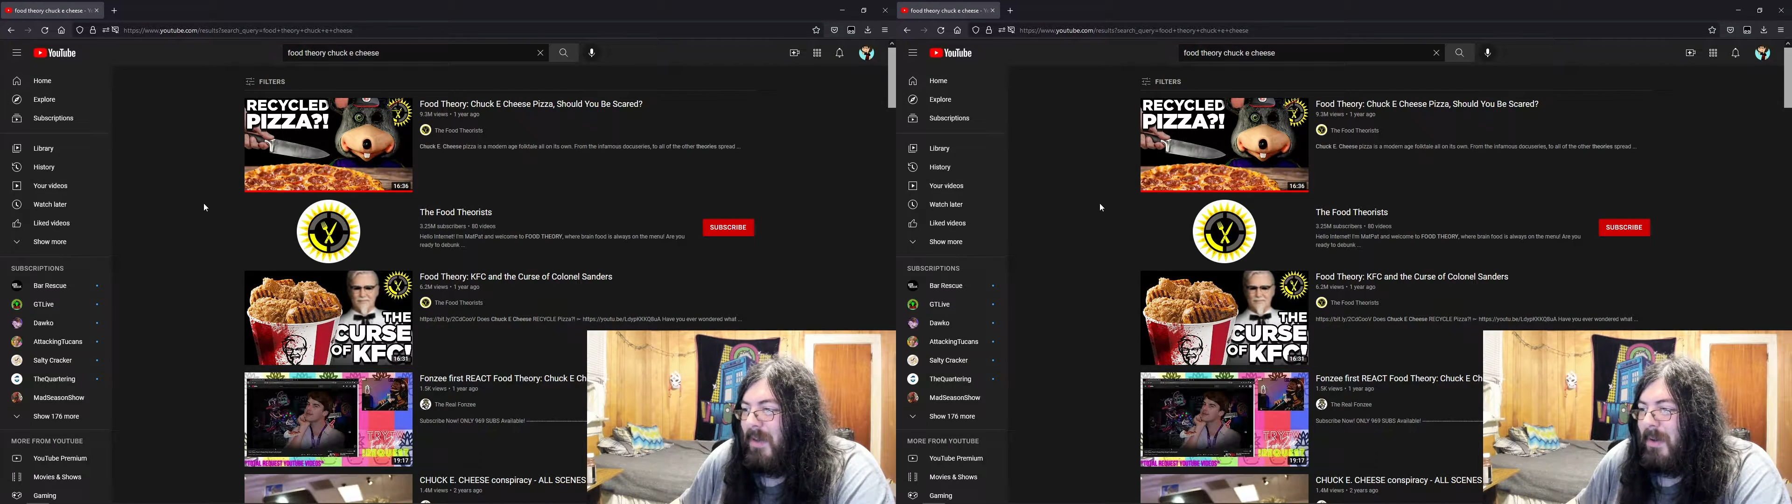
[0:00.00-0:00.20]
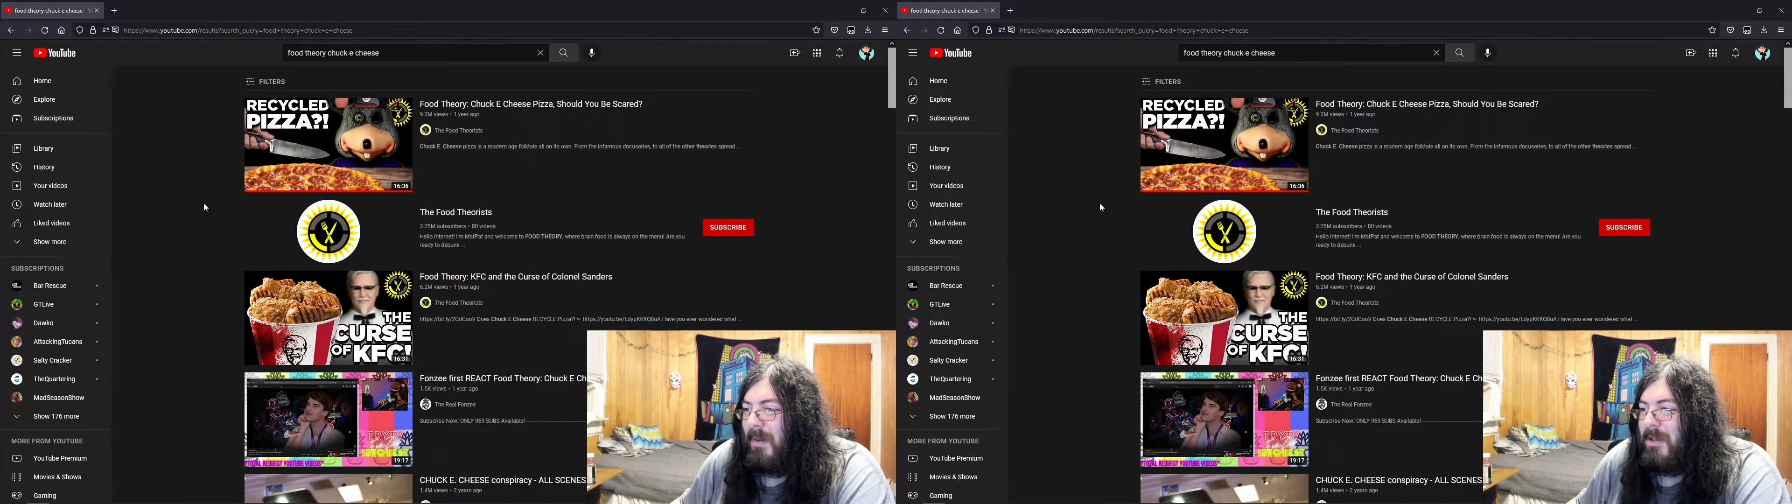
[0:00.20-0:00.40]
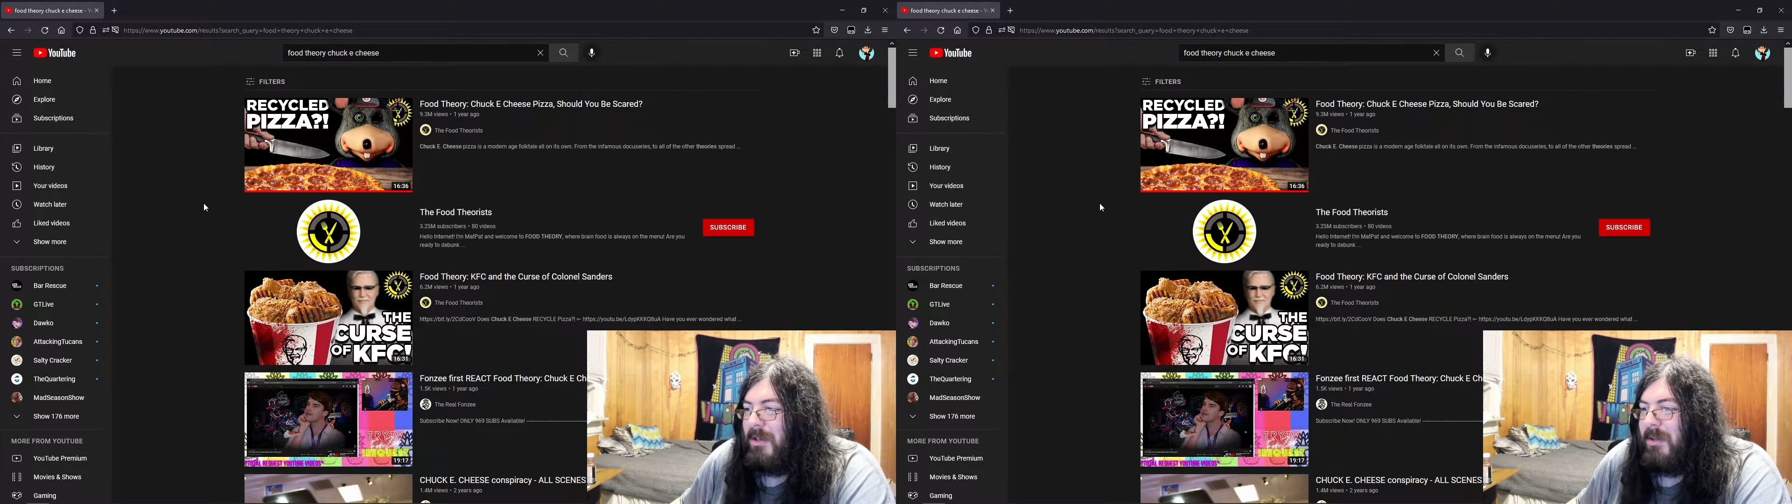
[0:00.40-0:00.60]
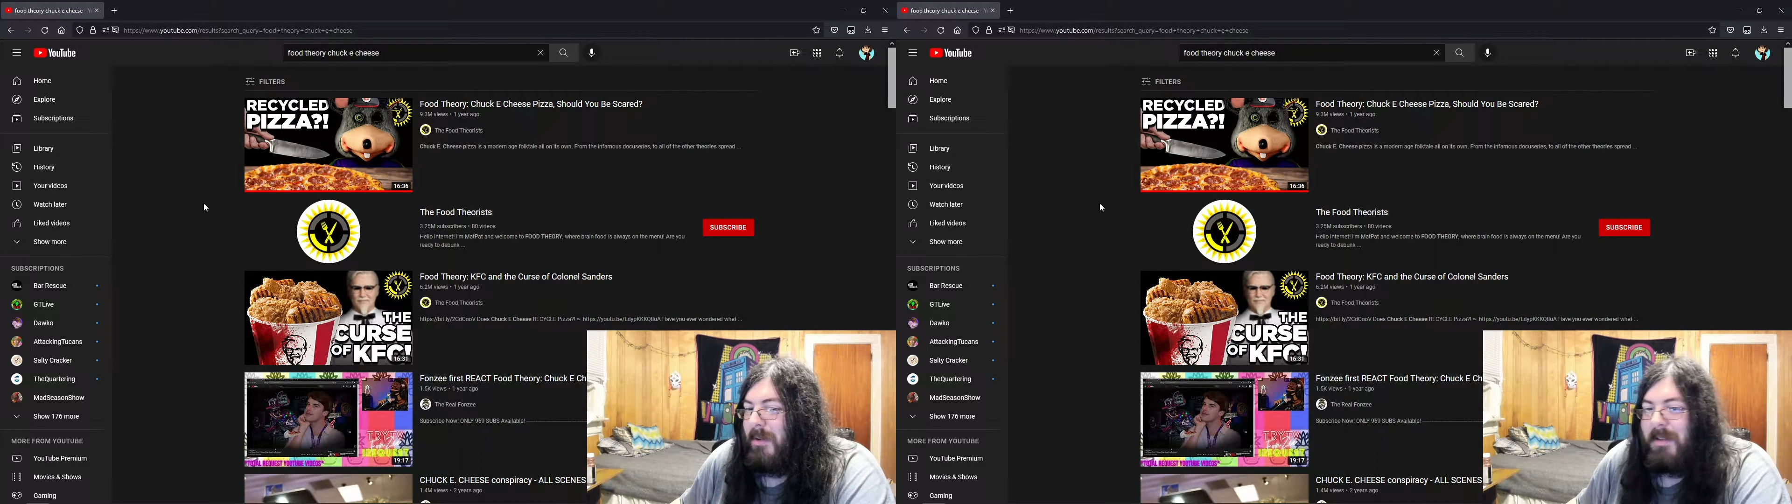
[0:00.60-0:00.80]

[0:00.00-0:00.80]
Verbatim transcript: don't know what you're doing,